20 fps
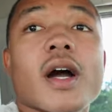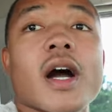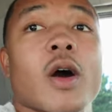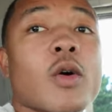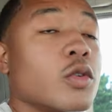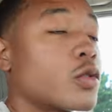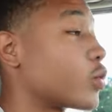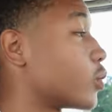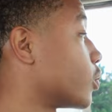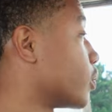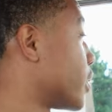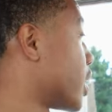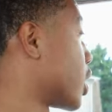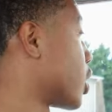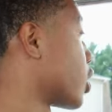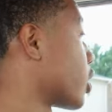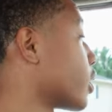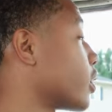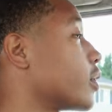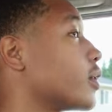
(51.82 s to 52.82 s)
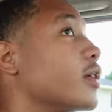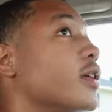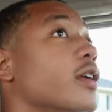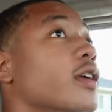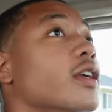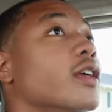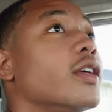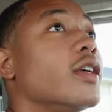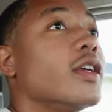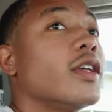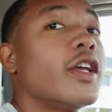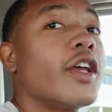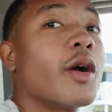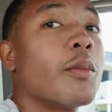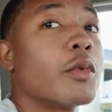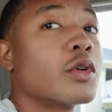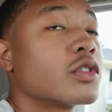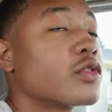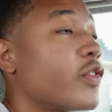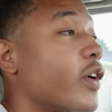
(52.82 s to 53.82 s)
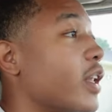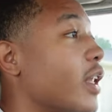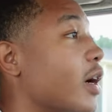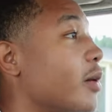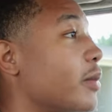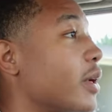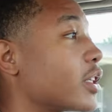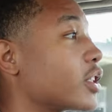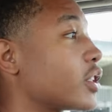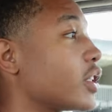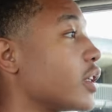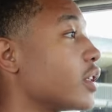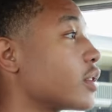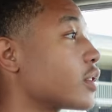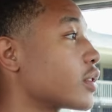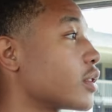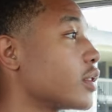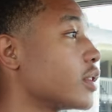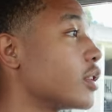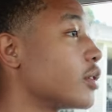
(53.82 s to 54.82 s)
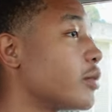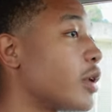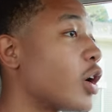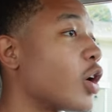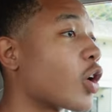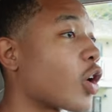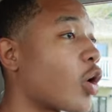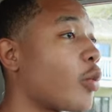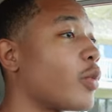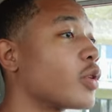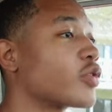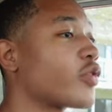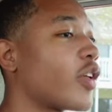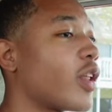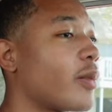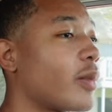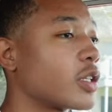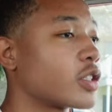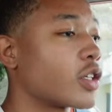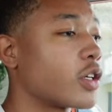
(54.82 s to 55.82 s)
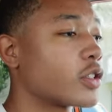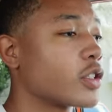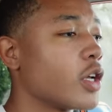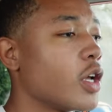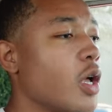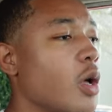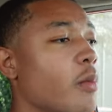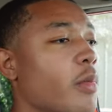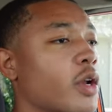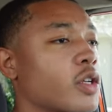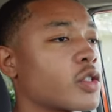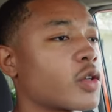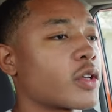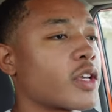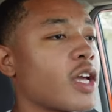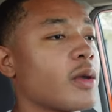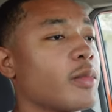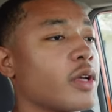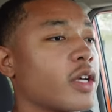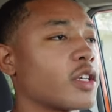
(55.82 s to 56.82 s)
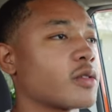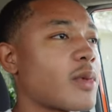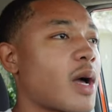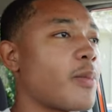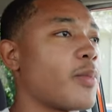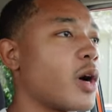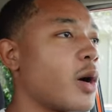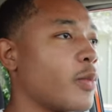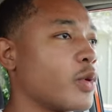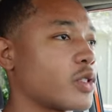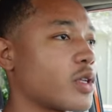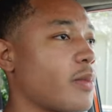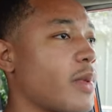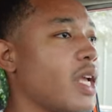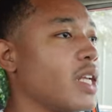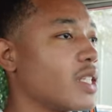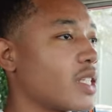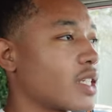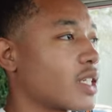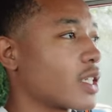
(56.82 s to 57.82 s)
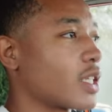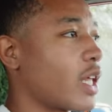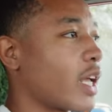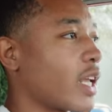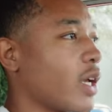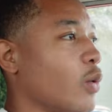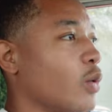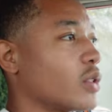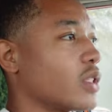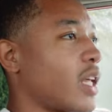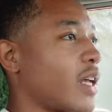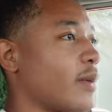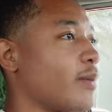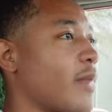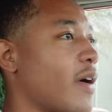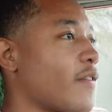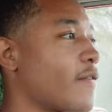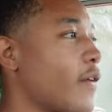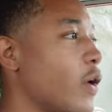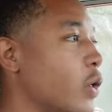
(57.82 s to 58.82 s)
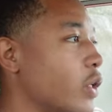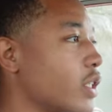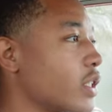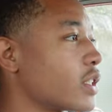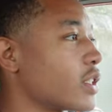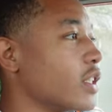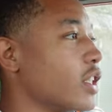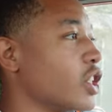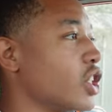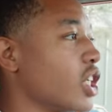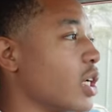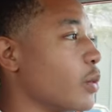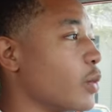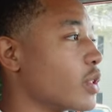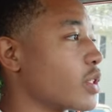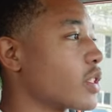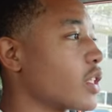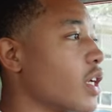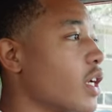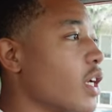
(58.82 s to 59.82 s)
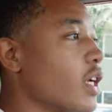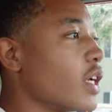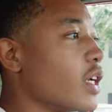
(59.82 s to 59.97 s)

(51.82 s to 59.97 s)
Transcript: I was my heart. It, it almost fell out my chest my heart almost fell out my chest. But it's okay because my pump was amazing. Like it was like my focus in the gym was